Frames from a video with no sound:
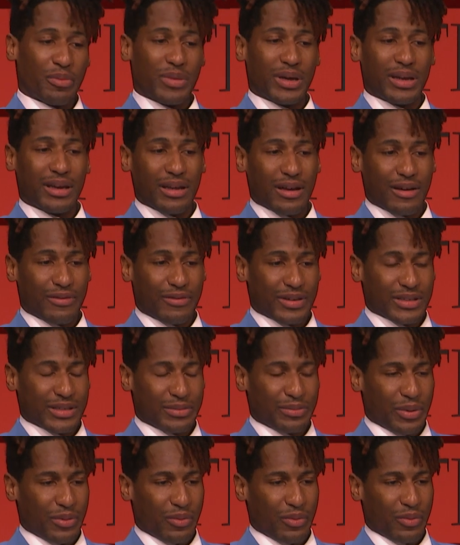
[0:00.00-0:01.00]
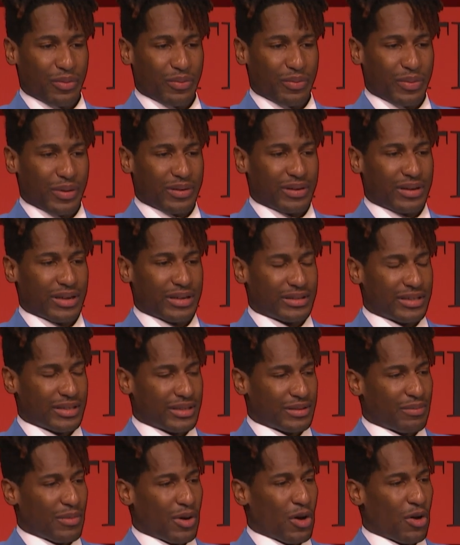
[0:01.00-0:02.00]
many of us, but there's
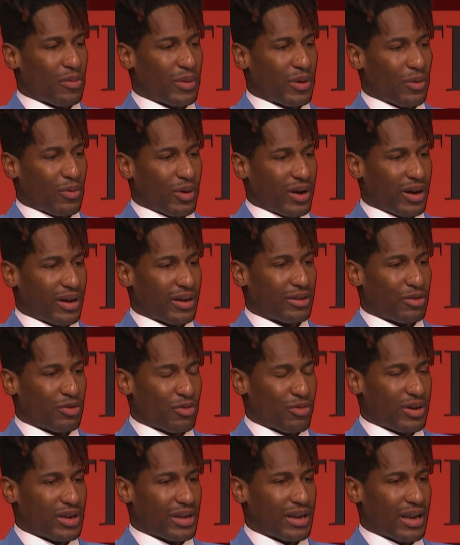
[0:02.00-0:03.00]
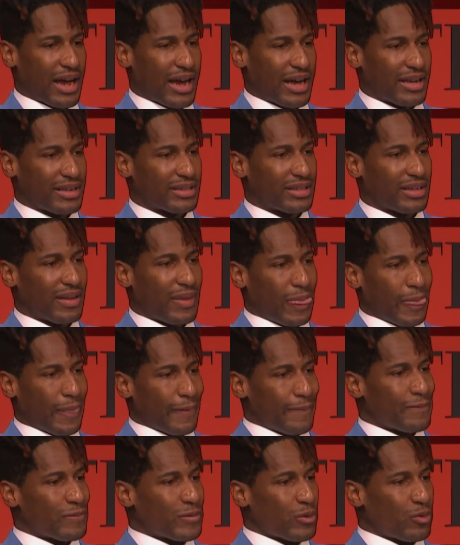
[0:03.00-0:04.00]
this moment where you realize
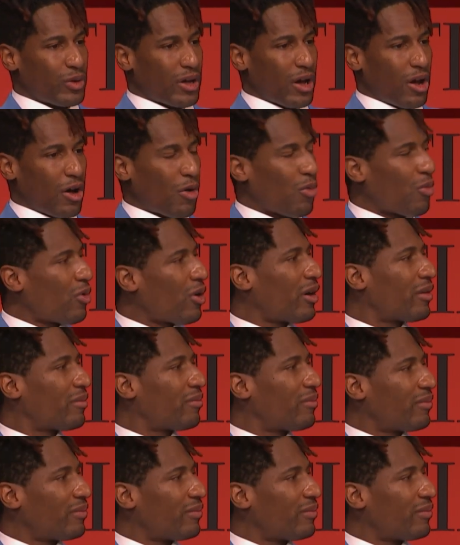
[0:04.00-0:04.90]
we all want,